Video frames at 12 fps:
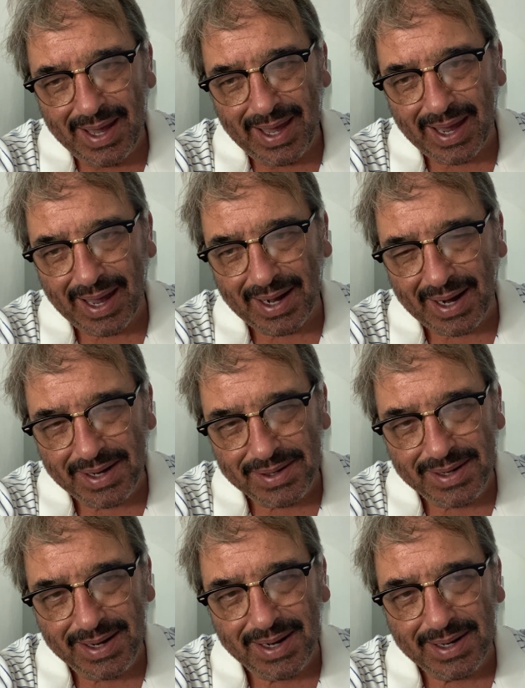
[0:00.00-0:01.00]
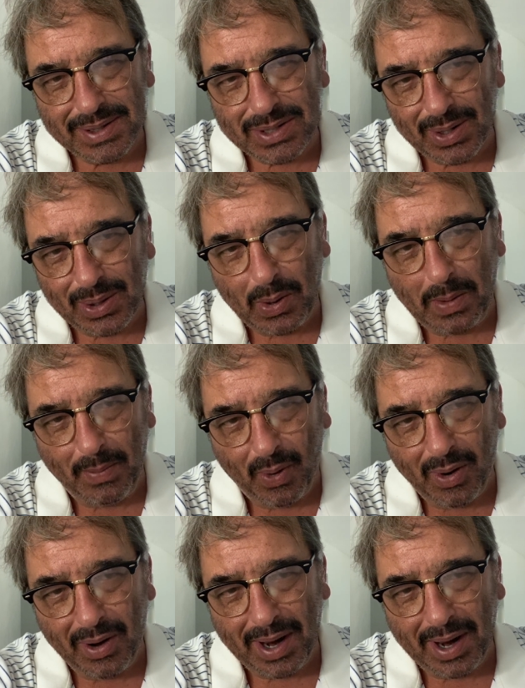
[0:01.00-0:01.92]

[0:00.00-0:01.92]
and I needed to learn more.